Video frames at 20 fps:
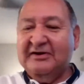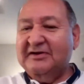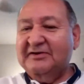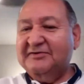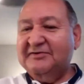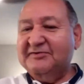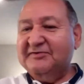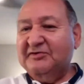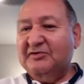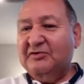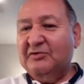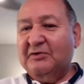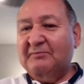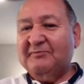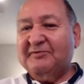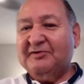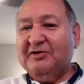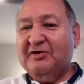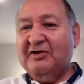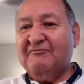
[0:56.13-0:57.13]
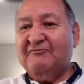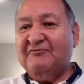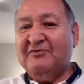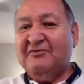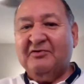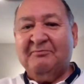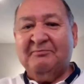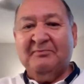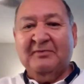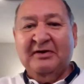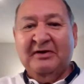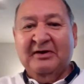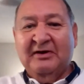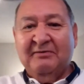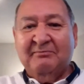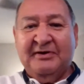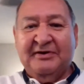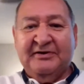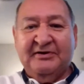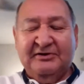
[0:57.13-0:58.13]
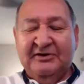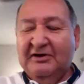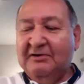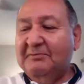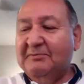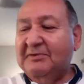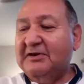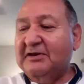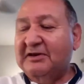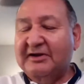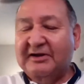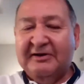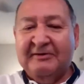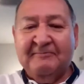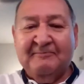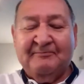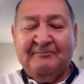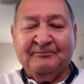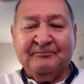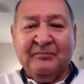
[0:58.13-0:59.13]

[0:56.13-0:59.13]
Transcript: And so I'm sorry for being a little bit late,